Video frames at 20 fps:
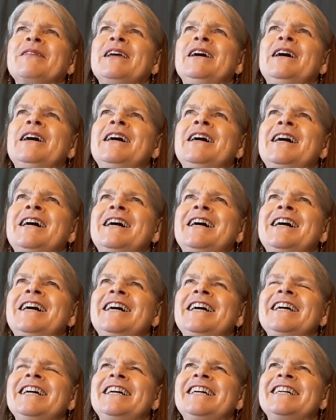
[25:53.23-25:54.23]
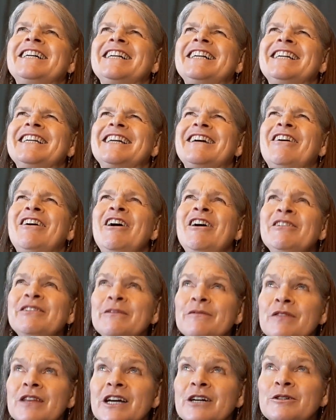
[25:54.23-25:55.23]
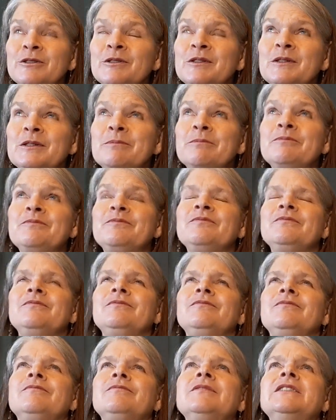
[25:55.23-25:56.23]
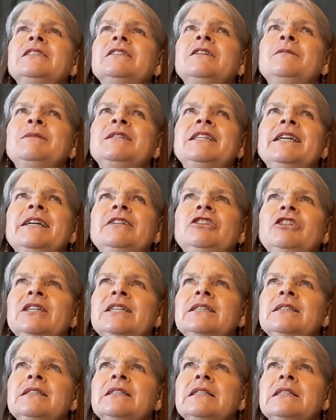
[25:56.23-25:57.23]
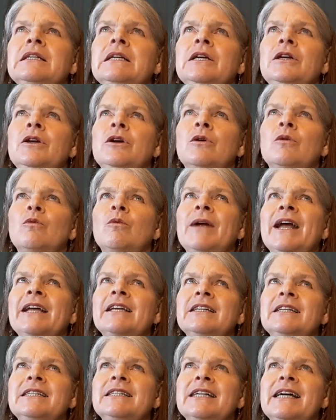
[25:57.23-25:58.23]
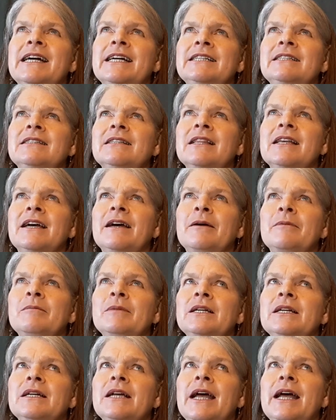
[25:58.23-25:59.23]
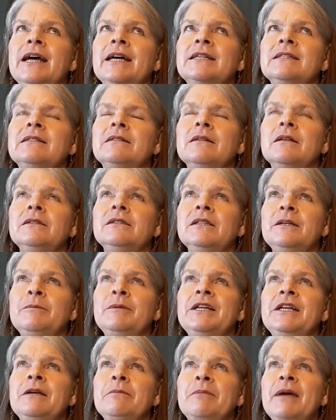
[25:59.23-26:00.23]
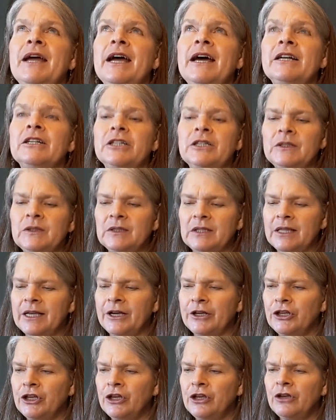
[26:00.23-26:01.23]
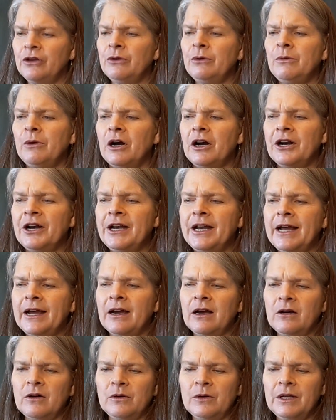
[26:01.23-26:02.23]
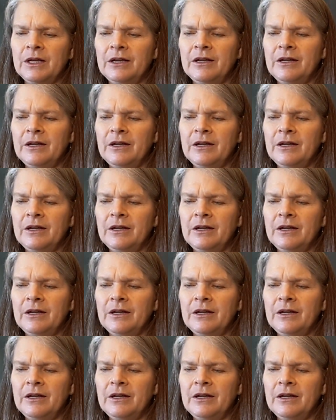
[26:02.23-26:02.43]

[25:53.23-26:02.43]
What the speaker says: all of those limitations, recognize them as limiting patterns that you are now